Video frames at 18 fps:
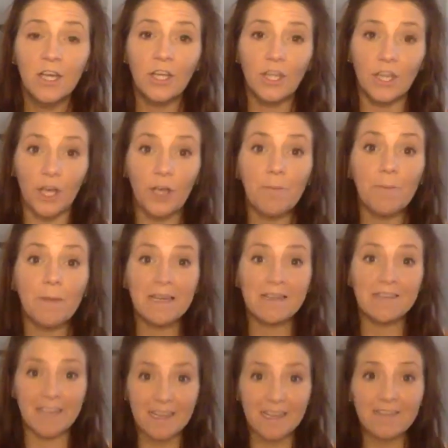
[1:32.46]
you know,
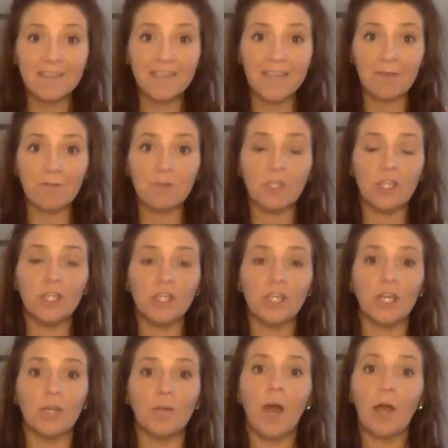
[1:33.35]
because it is down to
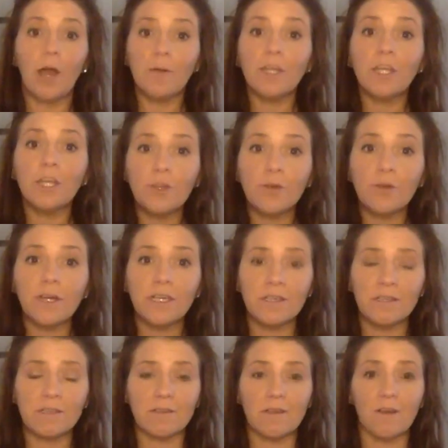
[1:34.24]
you. Only you
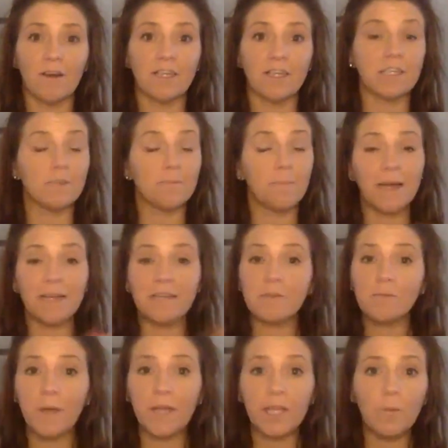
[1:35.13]
can decide. It
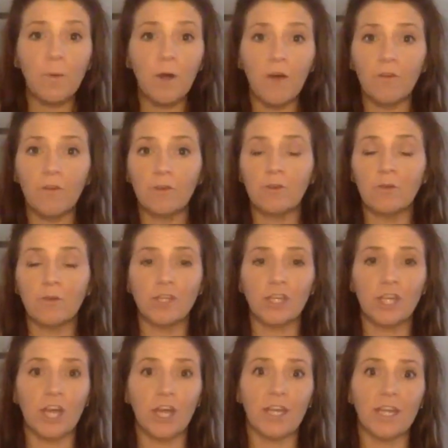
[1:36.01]
depends where you are on your
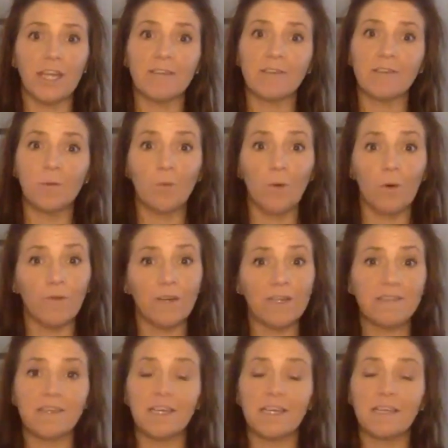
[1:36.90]
journey as to what
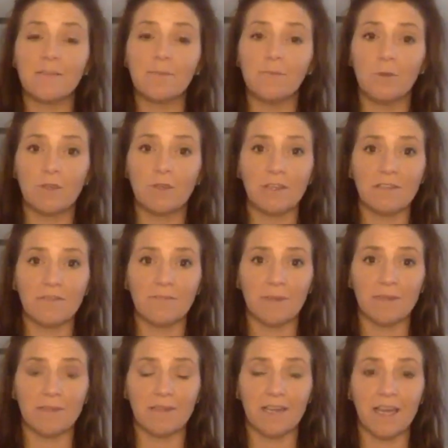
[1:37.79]
resonates and what
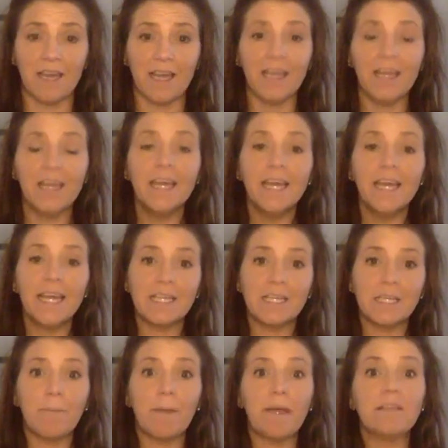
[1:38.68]
doesn't resonate.
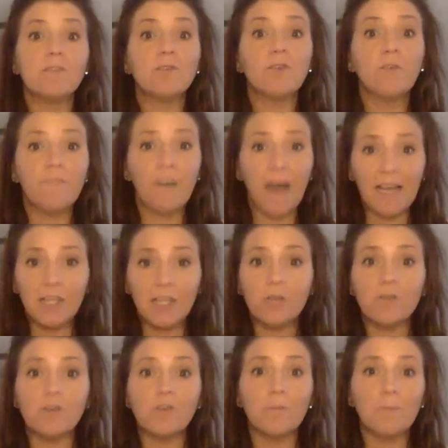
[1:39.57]
It depends your
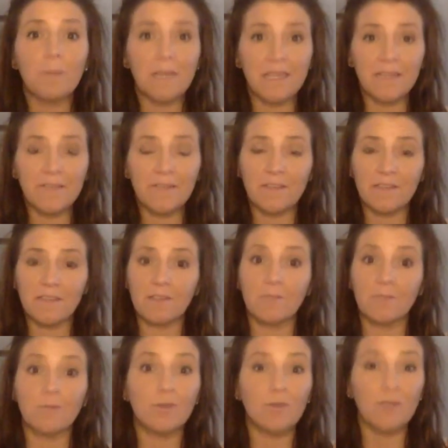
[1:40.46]
values, your belief
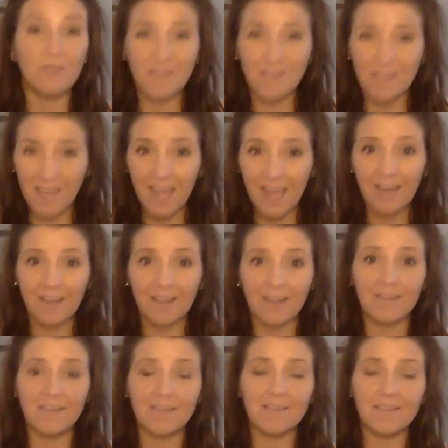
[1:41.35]
systems, your
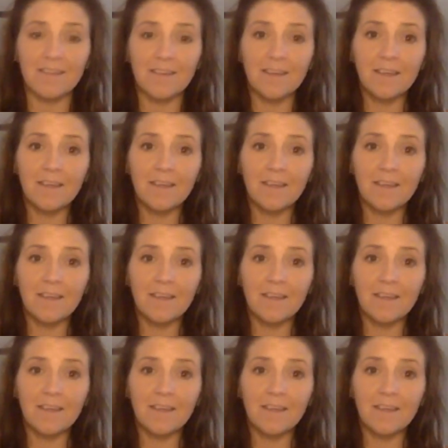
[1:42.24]
standards.